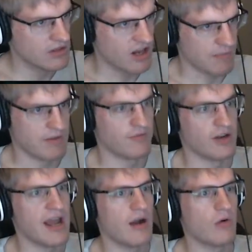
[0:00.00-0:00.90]
I mean, for
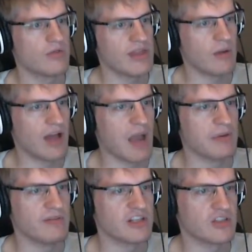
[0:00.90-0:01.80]
now. That will happen
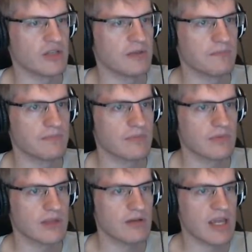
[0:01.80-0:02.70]
eventually.
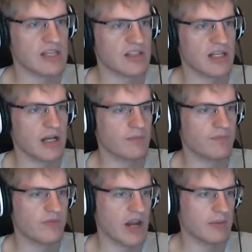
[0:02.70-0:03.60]
Okay, so I got a
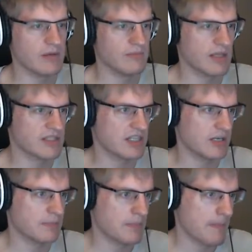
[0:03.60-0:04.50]
fragment. That's
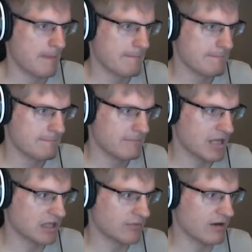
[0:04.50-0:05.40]
good.
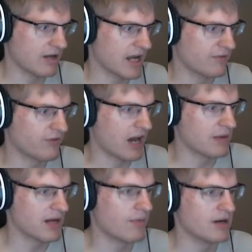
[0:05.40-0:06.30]
Not the right kind of
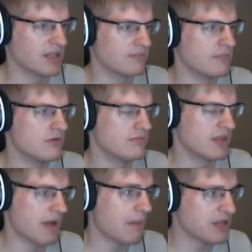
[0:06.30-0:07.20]
fragment. I wanted the, the
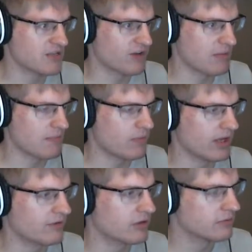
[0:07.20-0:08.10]
map piece fragment, but
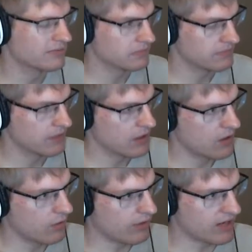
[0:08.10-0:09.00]
whatever.
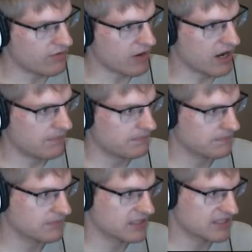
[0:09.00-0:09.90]
Whatever, bruh.
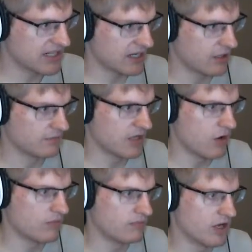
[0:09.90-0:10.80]
Get out of here.
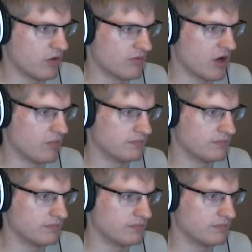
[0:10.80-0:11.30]
Nope, nope, nope.